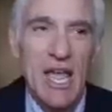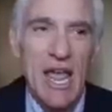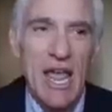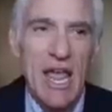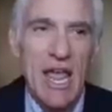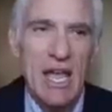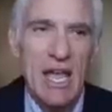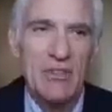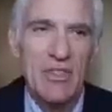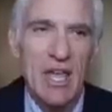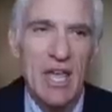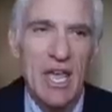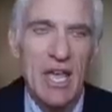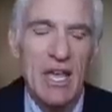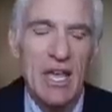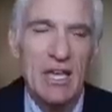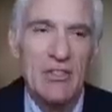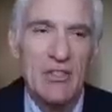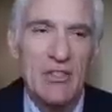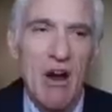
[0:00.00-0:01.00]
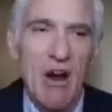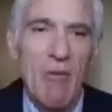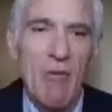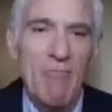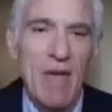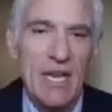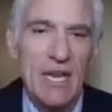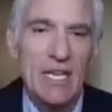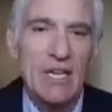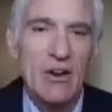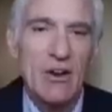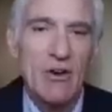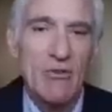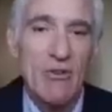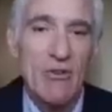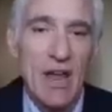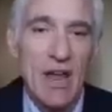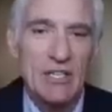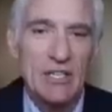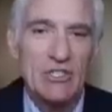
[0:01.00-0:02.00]
and there are many
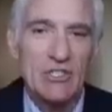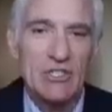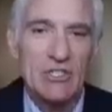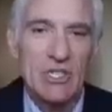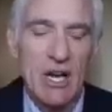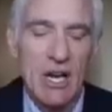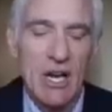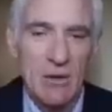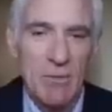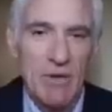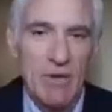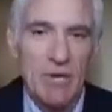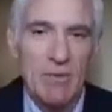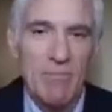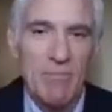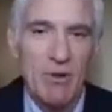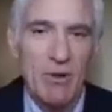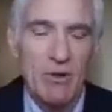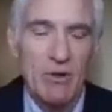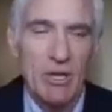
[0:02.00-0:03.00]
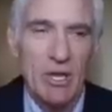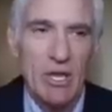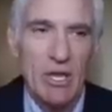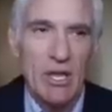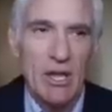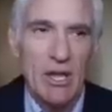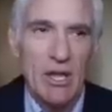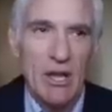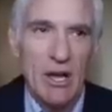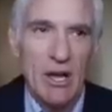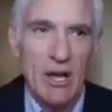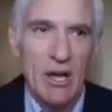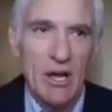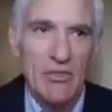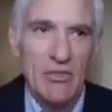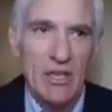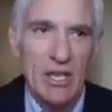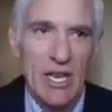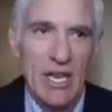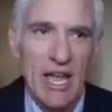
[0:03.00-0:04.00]
courageous young people
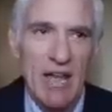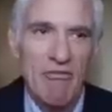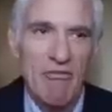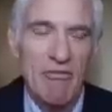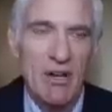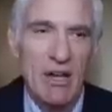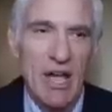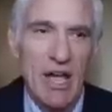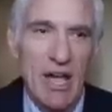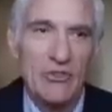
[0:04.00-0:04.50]
that have,